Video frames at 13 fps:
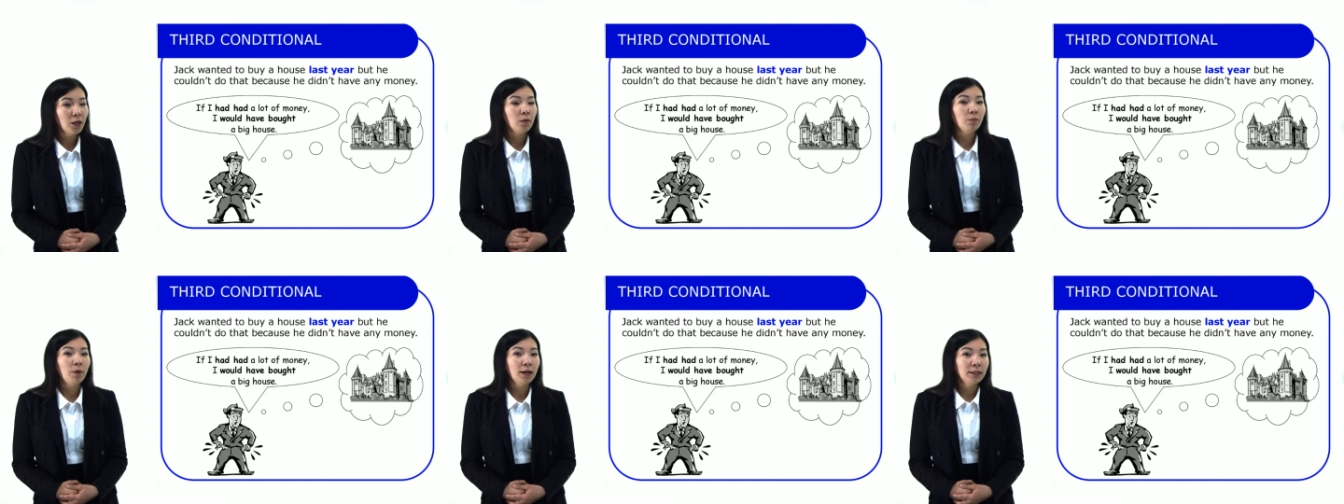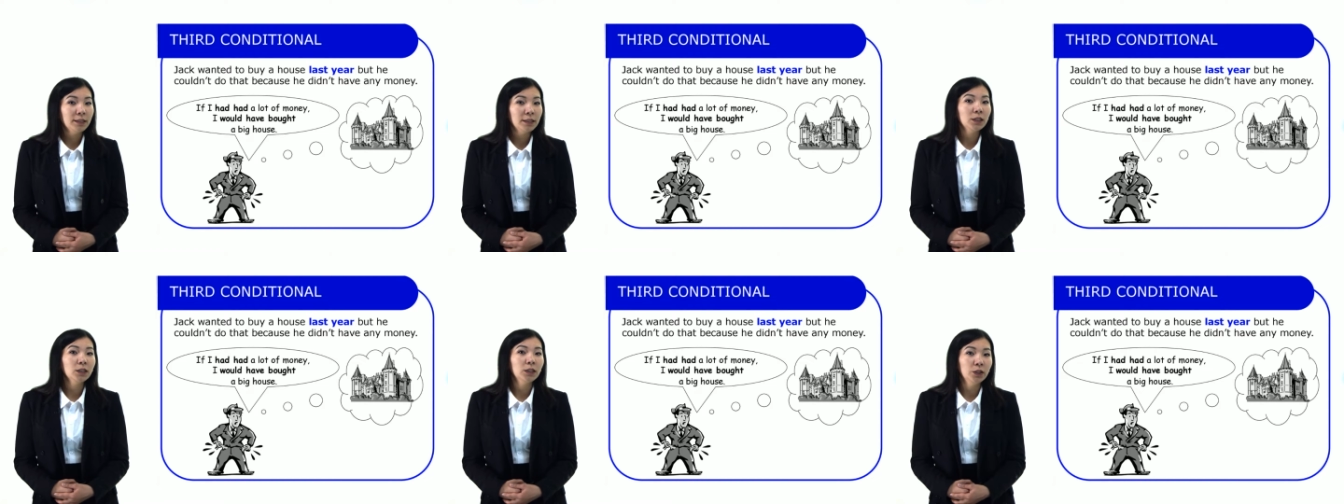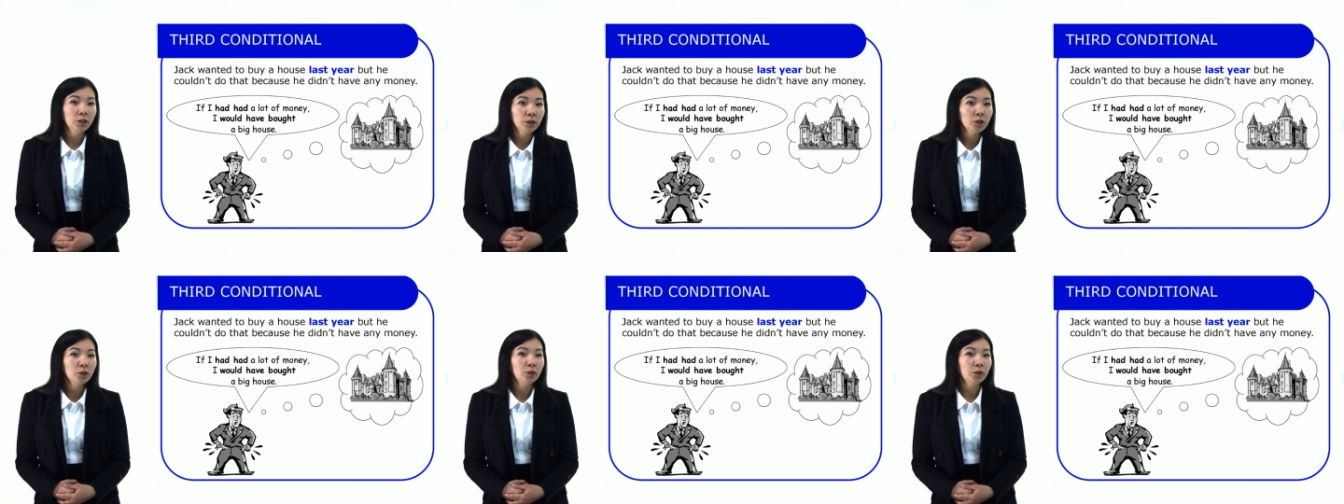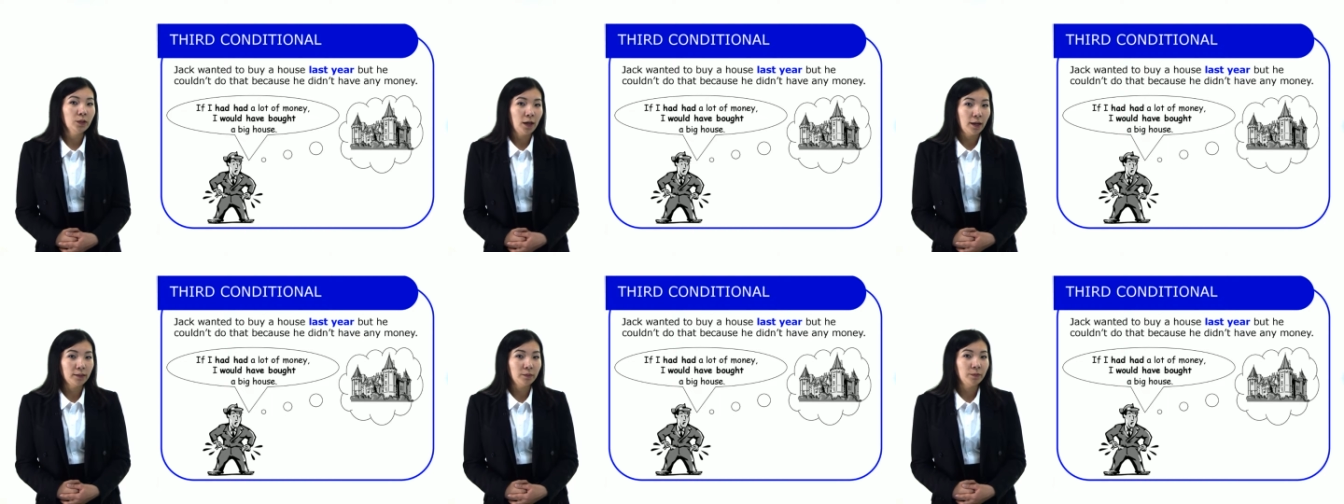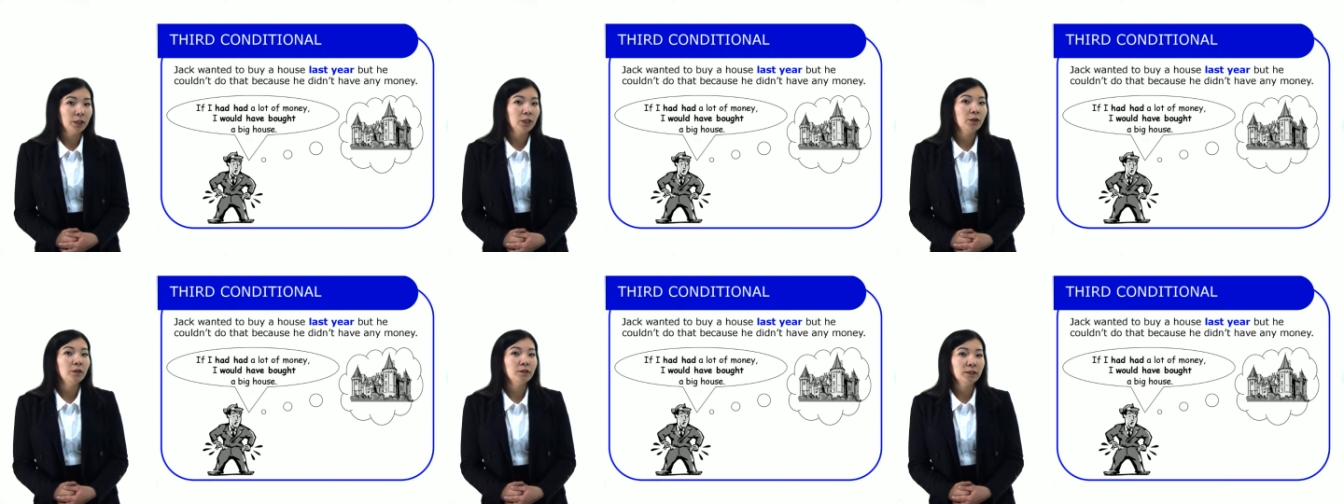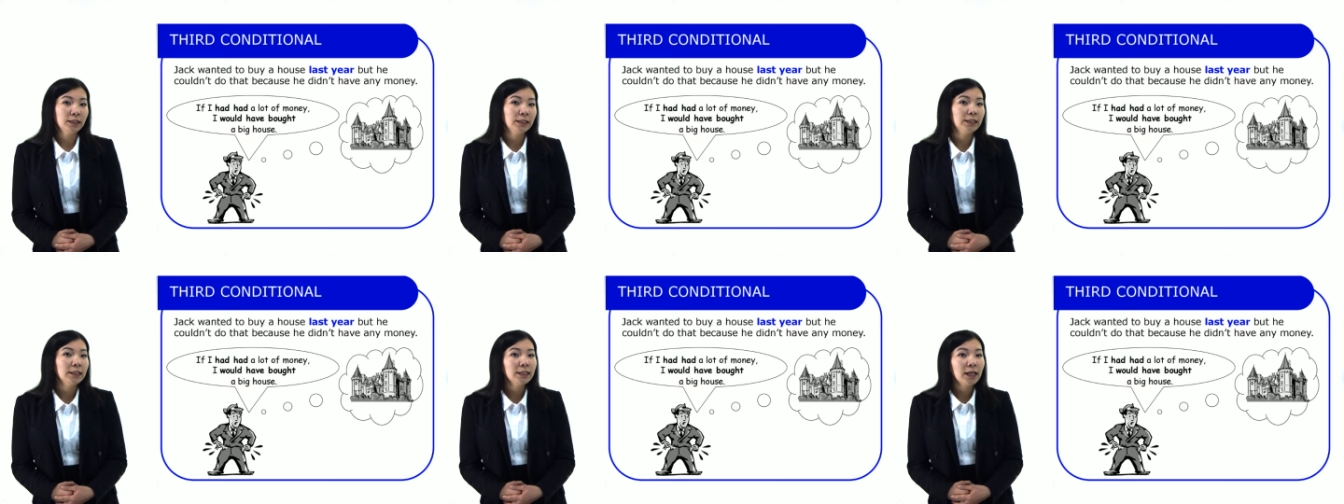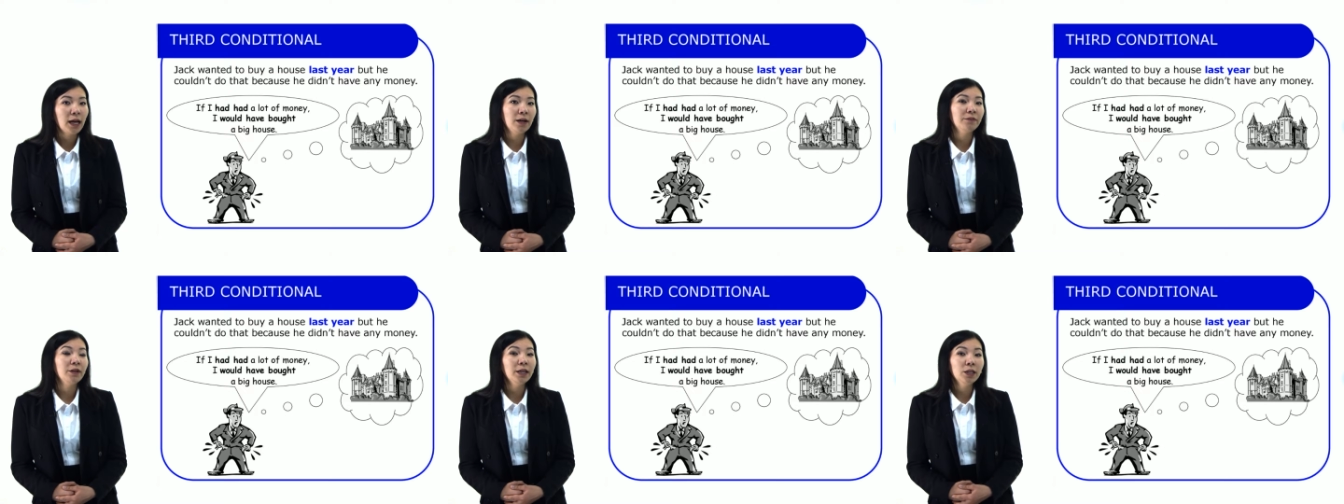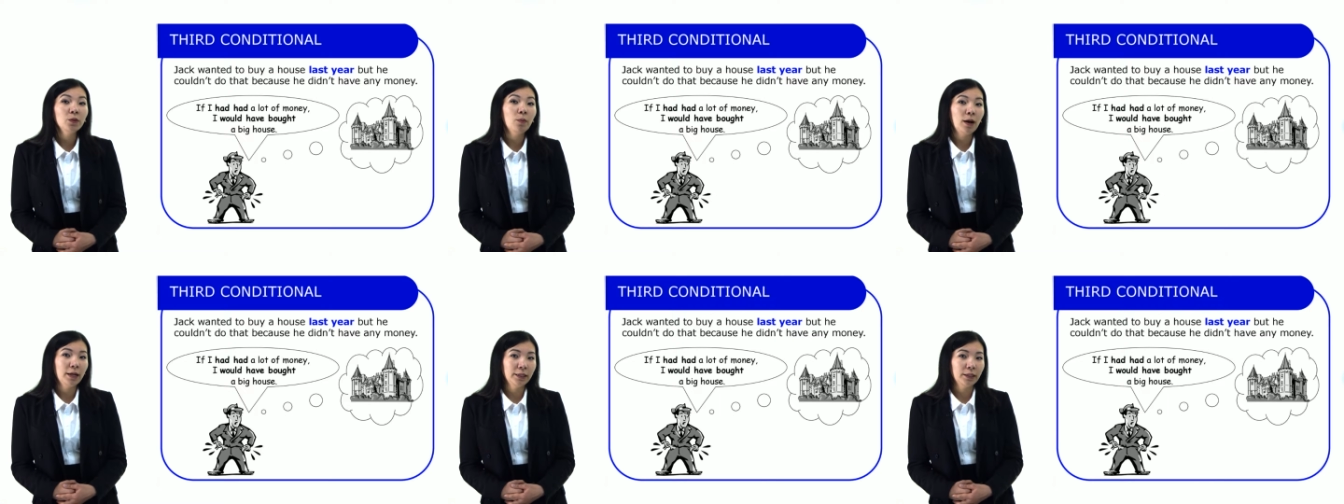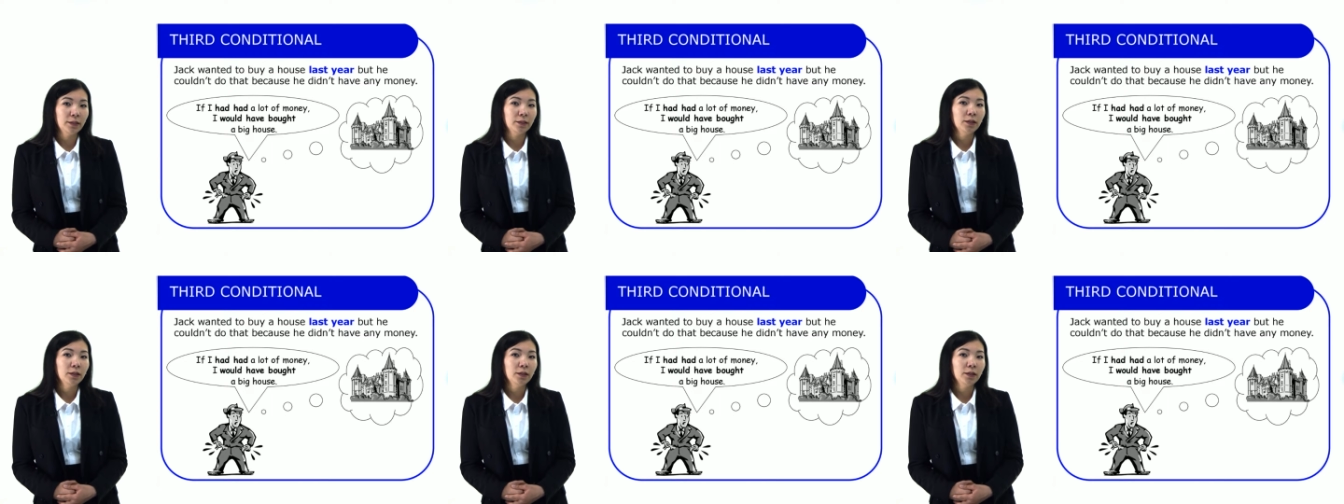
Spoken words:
but he couldn't do that because he didn't have any money.